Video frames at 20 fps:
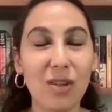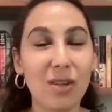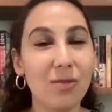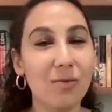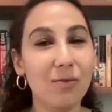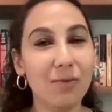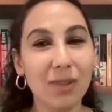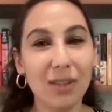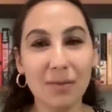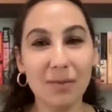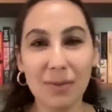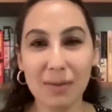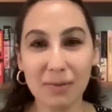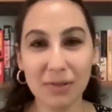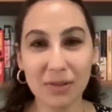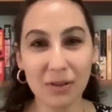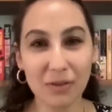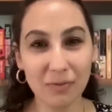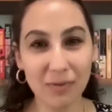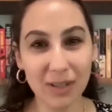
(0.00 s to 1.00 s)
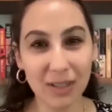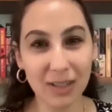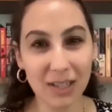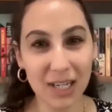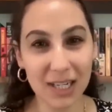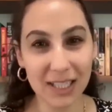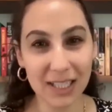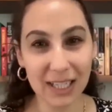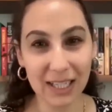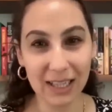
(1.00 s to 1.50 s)
really people don't
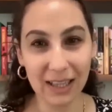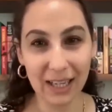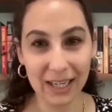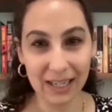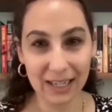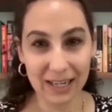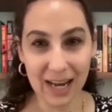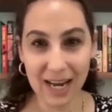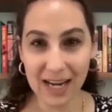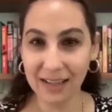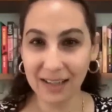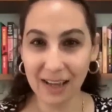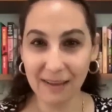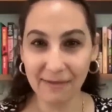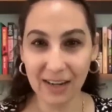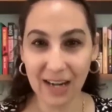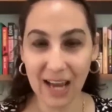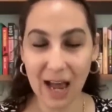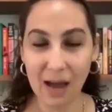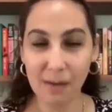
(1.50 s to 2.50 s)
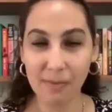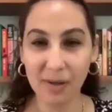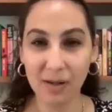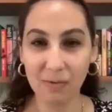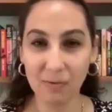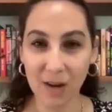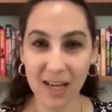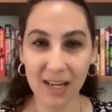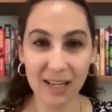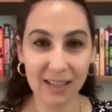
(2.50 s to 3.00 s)
realize that like nine eleven
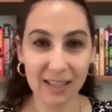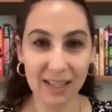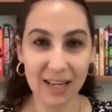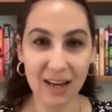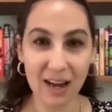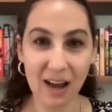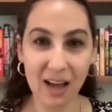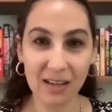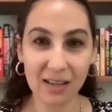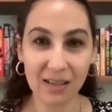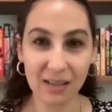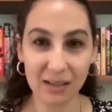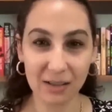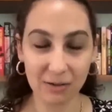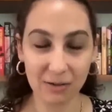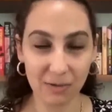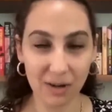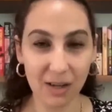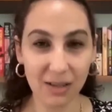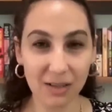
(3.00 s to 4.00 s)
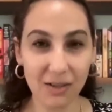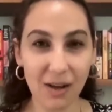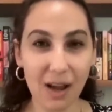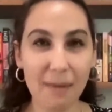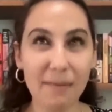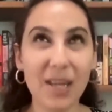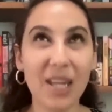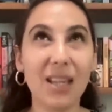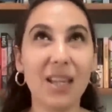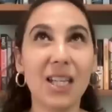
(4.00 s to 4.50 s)
happened right as he got to Toronto.
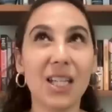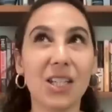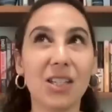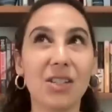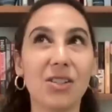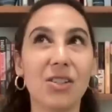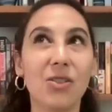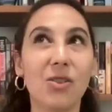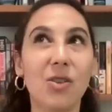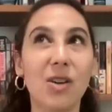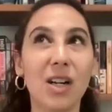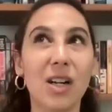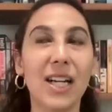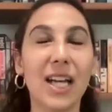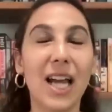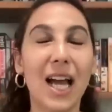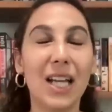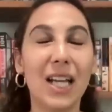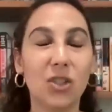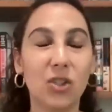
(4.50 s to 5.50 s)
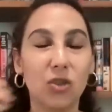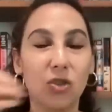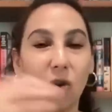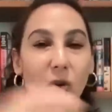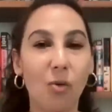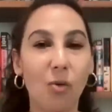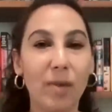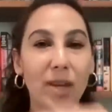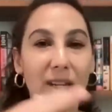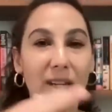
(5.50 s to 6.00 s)
I mean, this story has
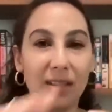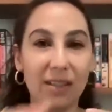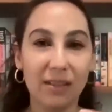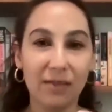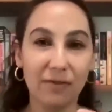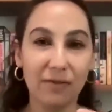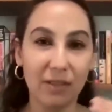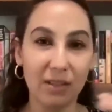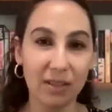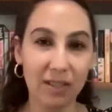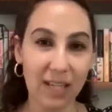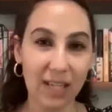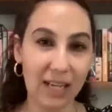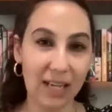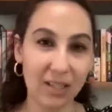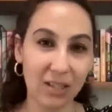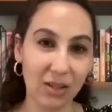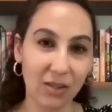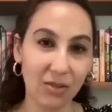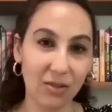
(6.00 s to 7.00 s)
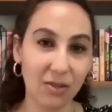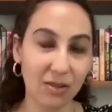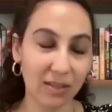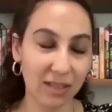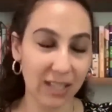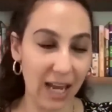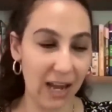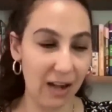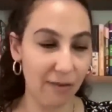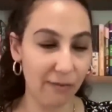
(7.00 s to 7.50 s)
so many different
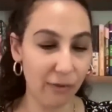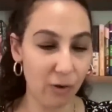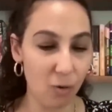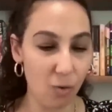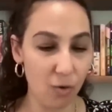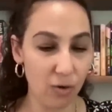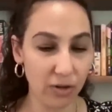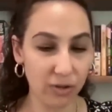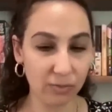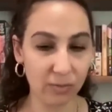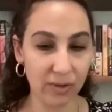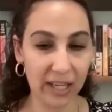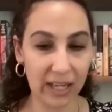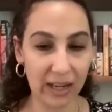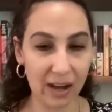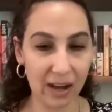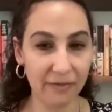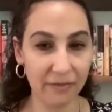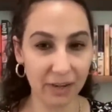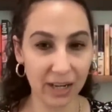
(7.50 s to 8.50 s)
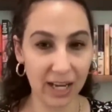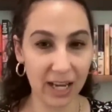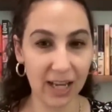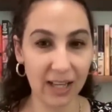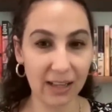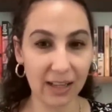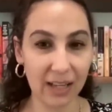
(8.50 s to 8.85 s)
tentacles. And of course, we cannot forget.